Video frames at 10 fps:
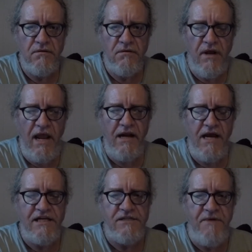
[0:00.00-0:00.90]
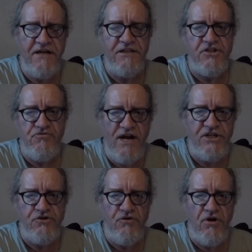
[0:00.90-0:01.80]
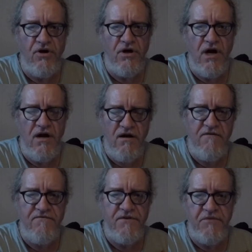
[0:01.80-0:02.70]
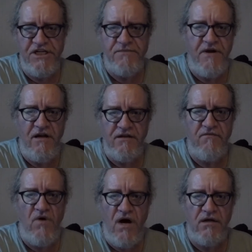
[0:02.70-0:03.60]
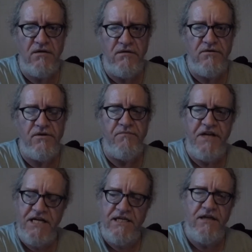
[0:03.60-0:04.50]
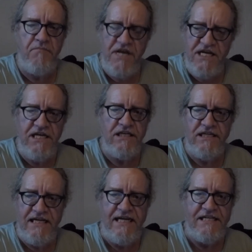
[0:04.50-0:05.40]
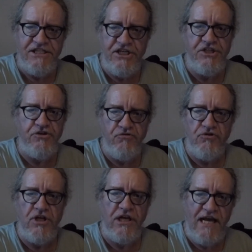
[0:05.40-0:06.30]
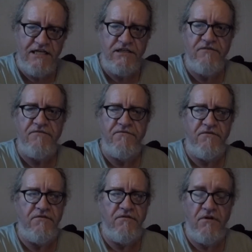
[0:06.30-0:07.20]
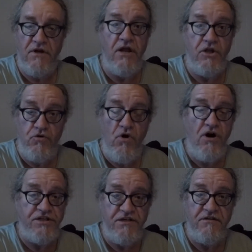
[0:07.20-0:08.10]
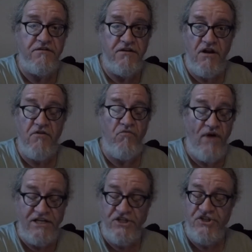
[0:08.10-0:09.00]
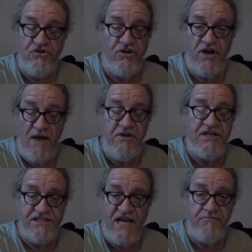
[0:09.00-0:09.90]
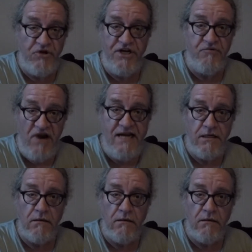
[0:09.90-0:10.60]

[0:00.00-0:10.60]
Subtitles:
And I expect the treasurer of the municipality of Waterloo to immediately institute collective. You are to register it. I'm going to put it in writing.